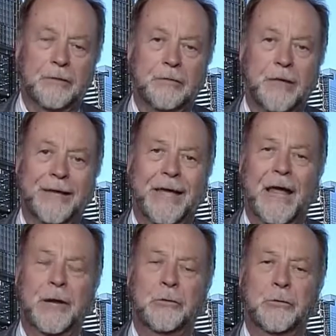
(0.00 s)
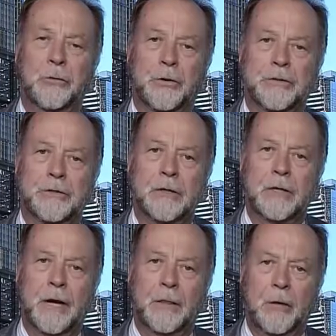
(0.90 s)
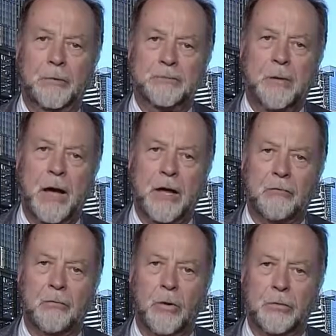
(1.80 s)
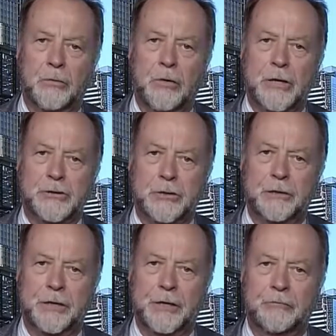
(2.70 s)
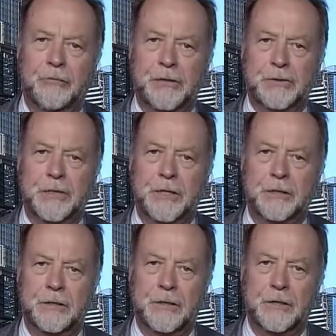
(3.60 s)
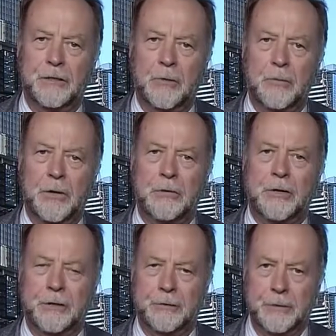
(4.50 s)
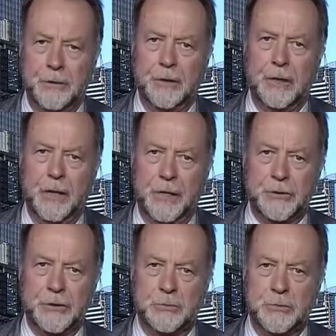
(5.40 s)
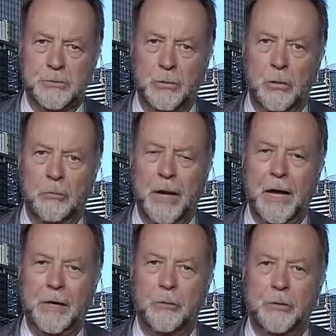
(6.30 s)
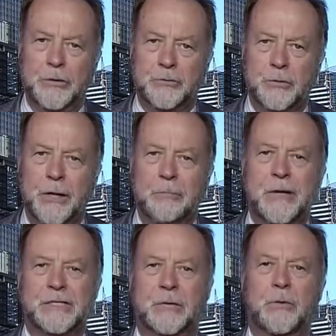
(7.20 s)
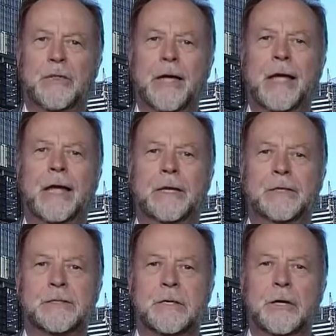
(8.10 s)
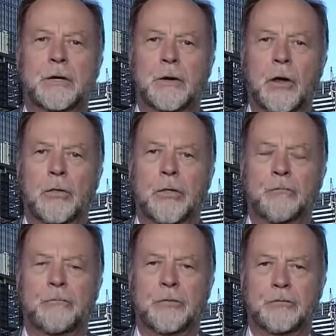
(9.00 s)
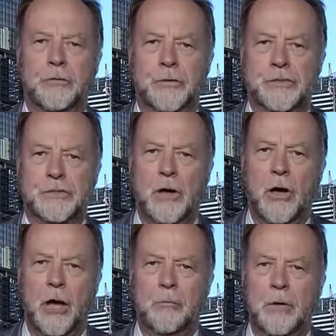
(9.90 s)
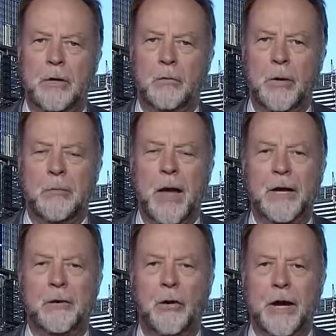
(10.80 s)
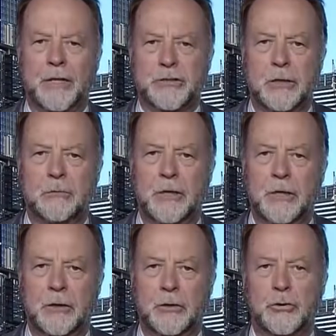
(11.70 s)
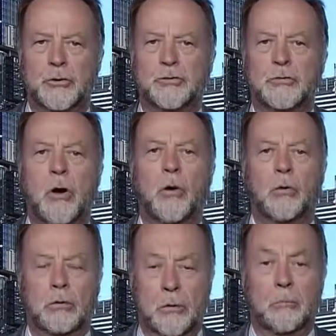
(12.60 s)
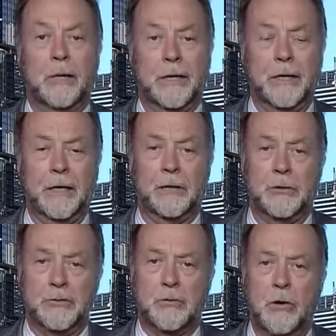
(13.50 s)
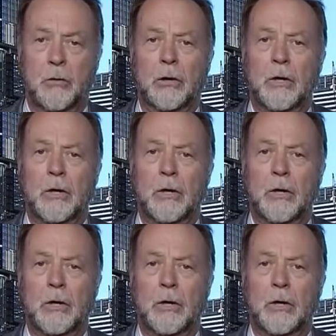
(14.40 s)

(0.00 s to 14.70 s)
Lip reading: that they can do it. And that was part of what the Russian intervention in the American elections was all about. It was really messing with their heads. You know, that for the first time, we may not actually be in control, completely in control